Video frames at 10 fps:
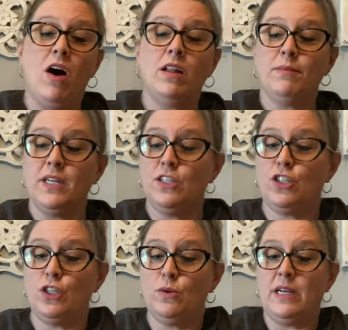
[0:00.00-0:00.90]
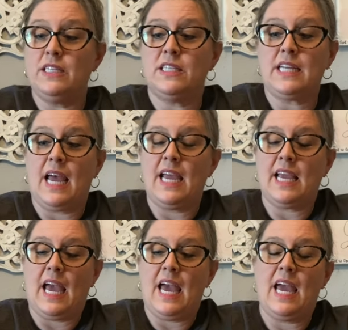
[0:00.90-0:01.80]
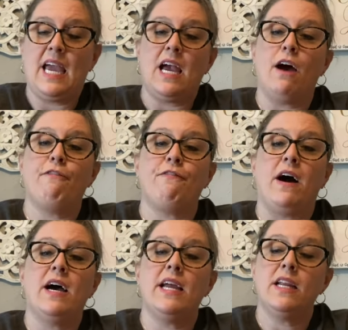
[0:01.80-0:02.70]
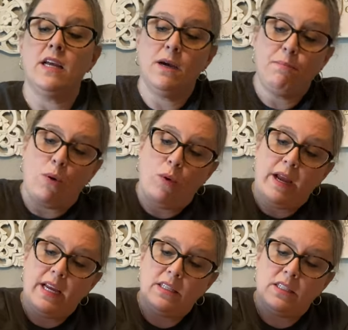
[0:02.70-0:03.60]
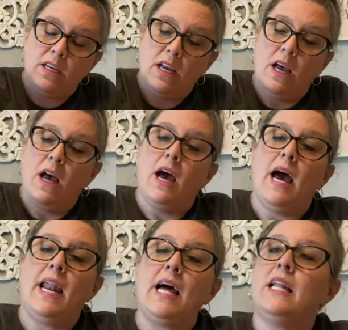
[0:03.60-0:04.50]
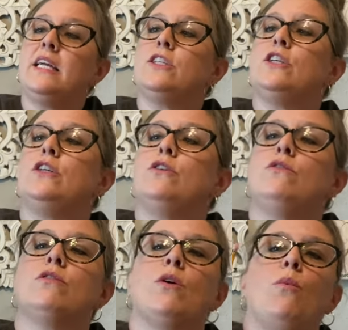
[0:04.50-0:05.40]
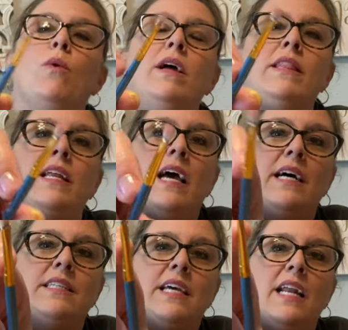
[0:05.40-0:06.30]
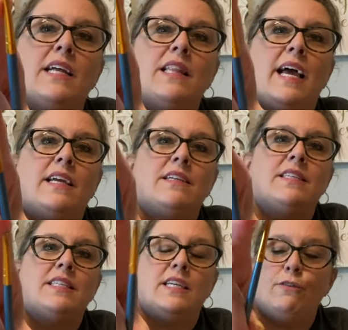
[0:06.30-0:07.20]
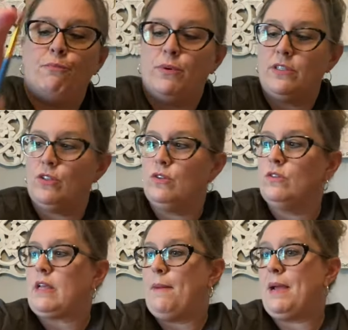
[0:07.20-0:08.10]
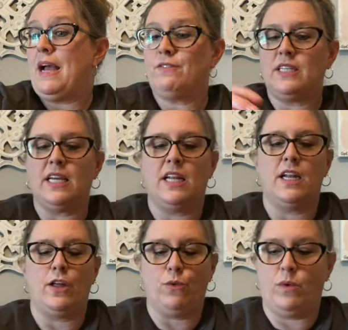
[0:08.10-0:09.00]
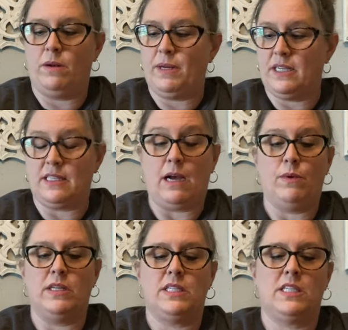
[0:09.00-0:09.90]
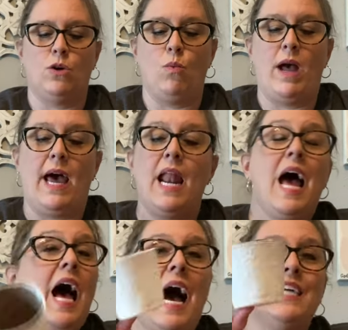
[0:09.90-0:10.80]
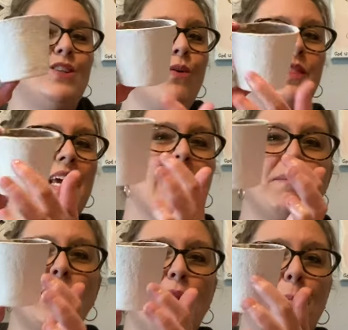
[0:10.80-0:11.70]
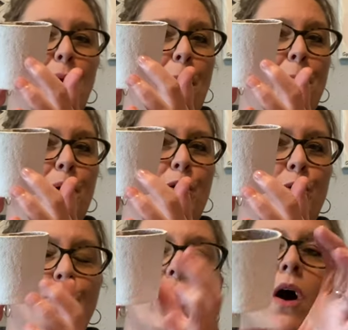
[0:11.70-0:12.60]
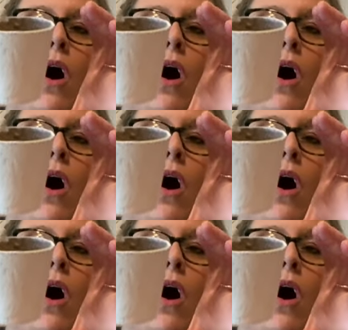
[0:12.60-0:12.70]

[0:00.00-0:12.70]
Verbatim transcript: all I'm gonna do is take a fine point and I like to use one that has kind of like stiff bristles. I may have to get another one because that one is still wet. I don't think I'm gonna put boo